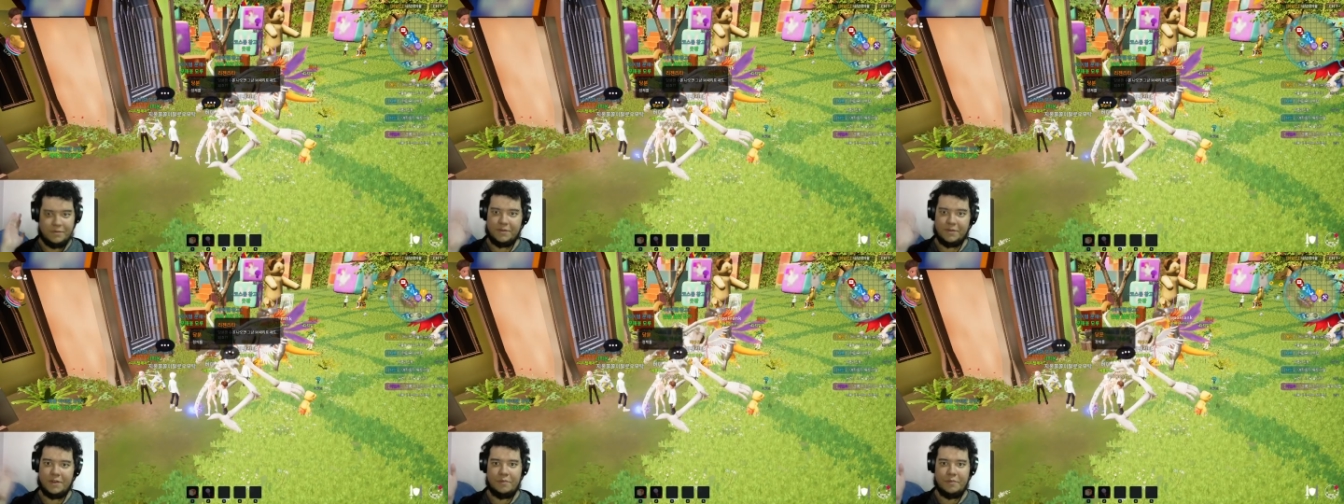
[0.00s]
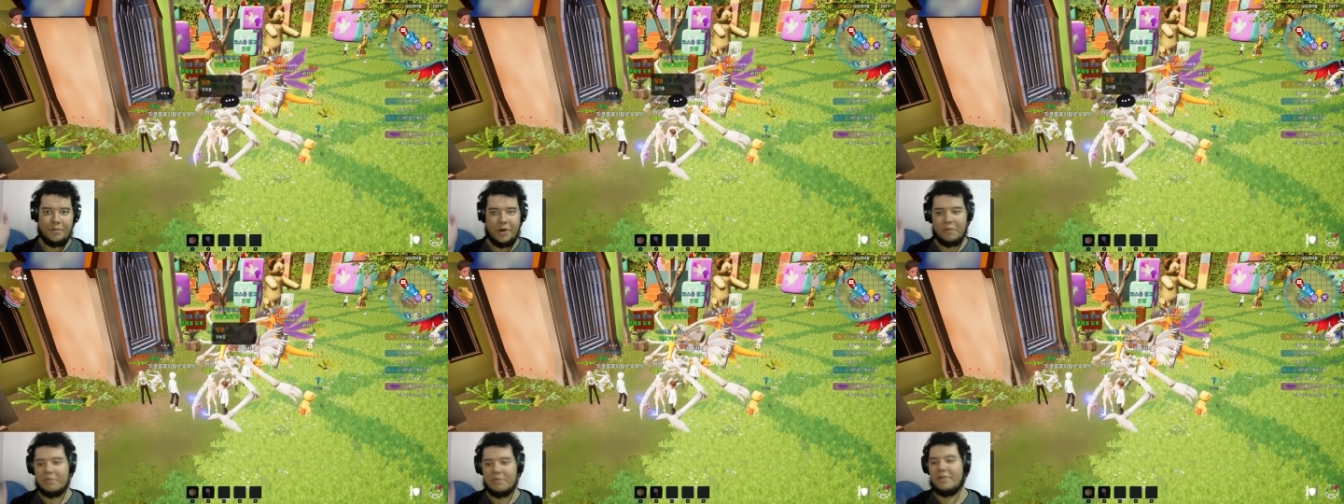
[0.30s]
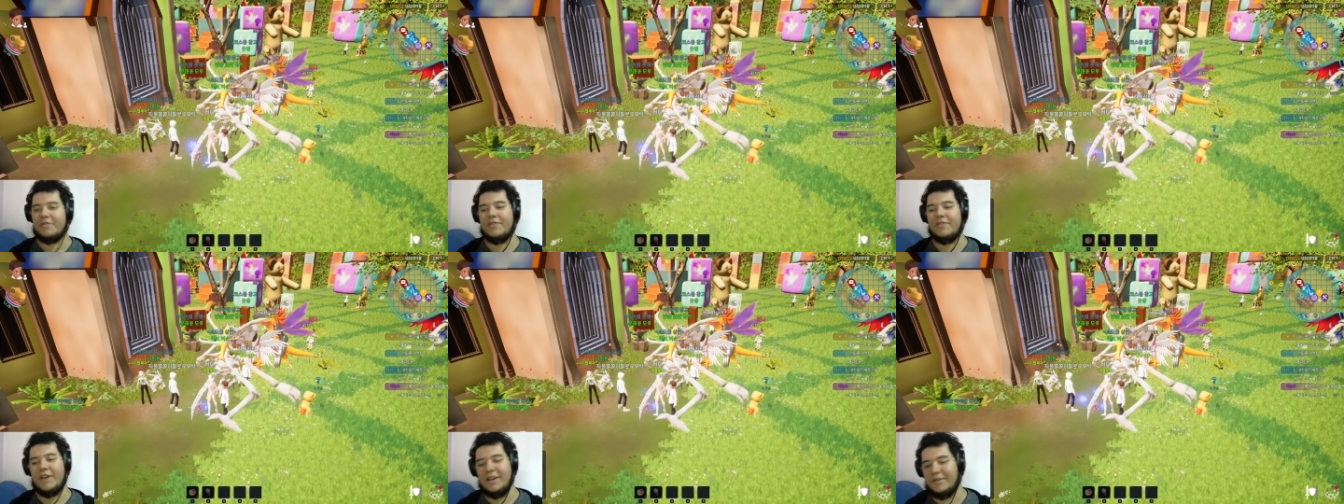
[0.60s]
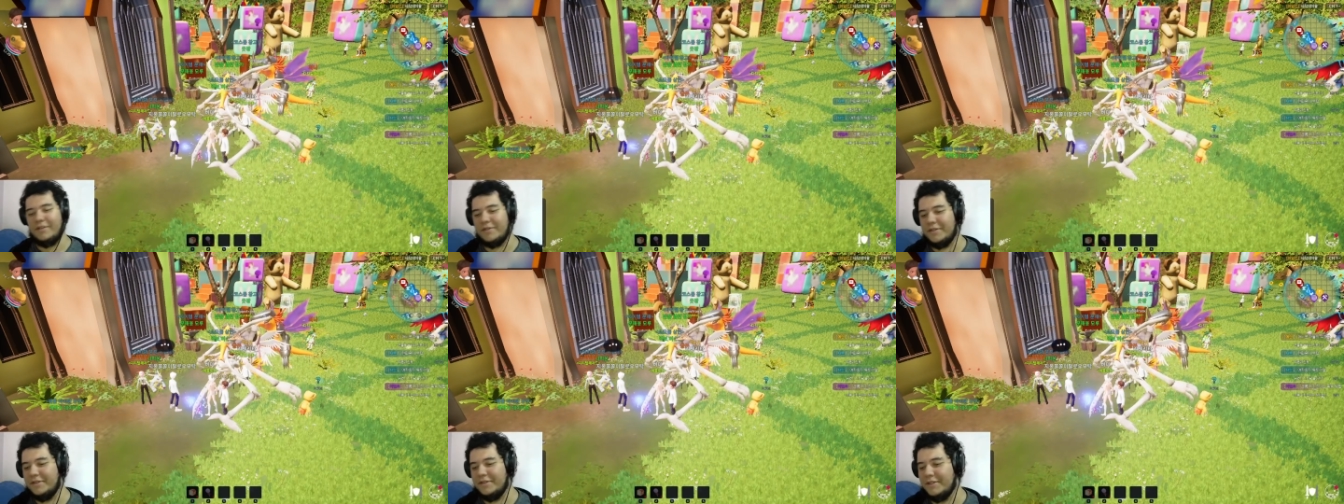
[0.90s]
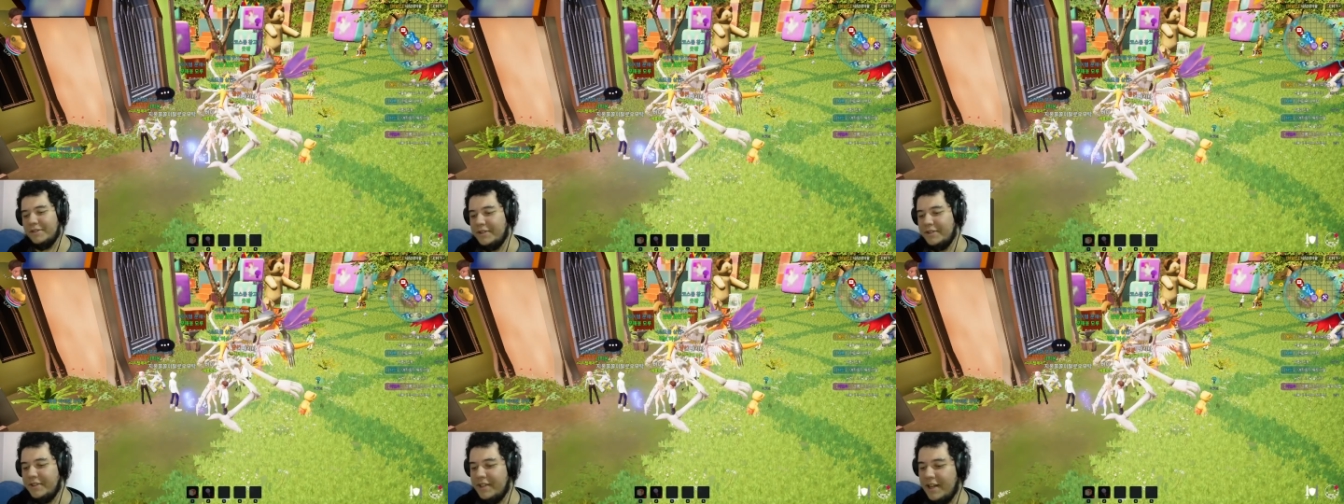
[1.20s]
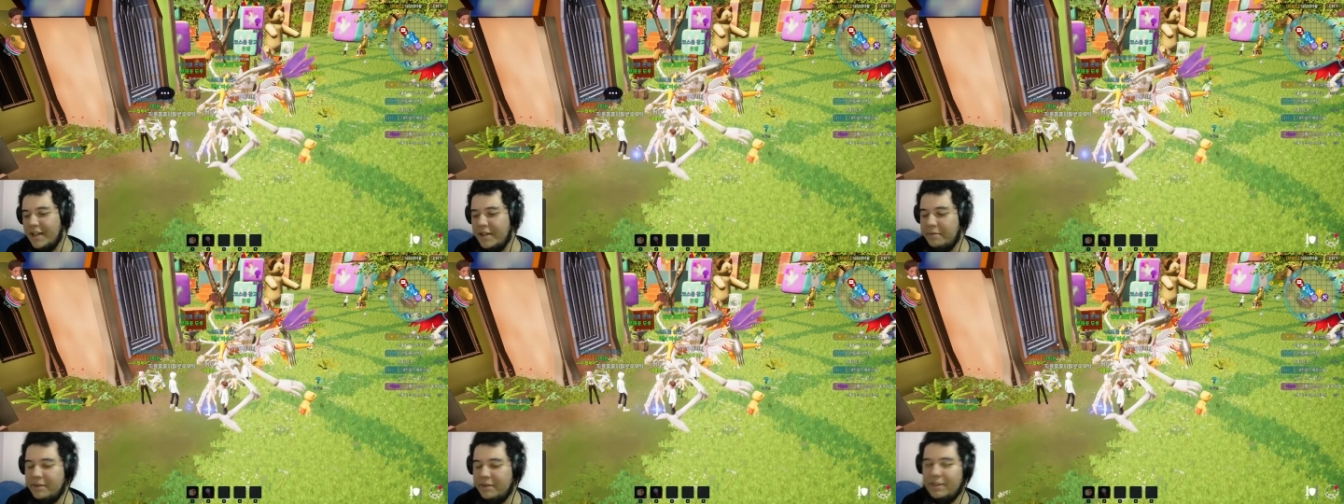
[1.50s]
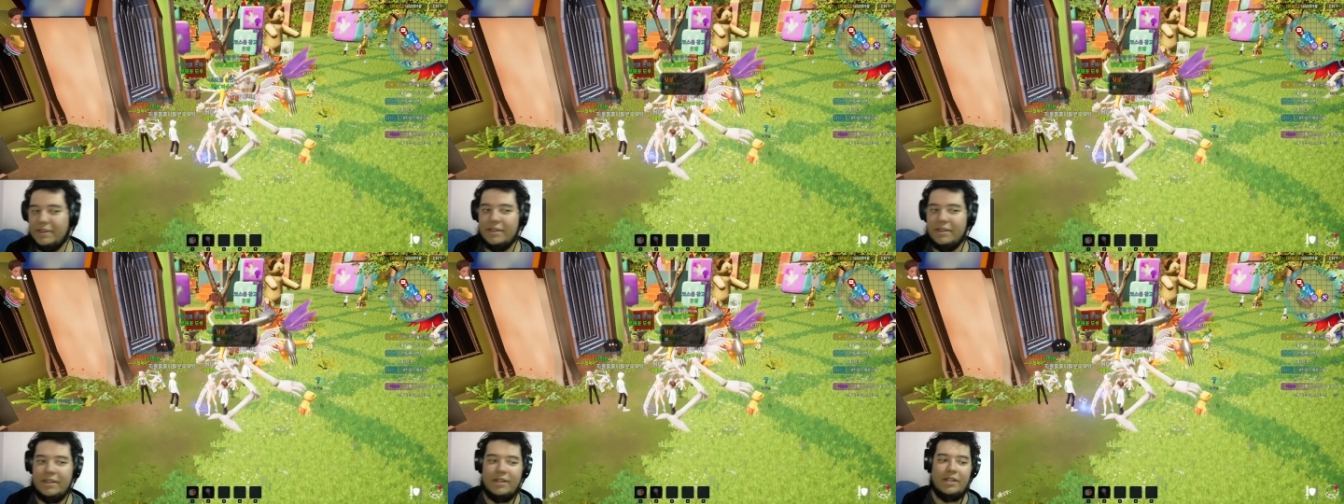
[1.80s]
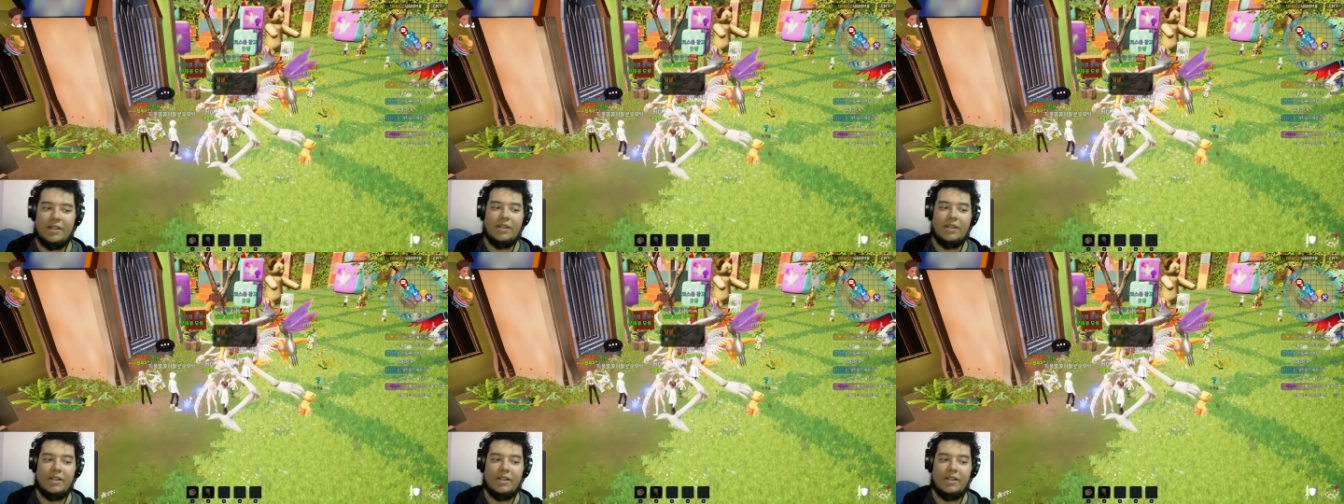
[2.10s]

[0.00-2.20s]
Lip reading: probably find it from those times.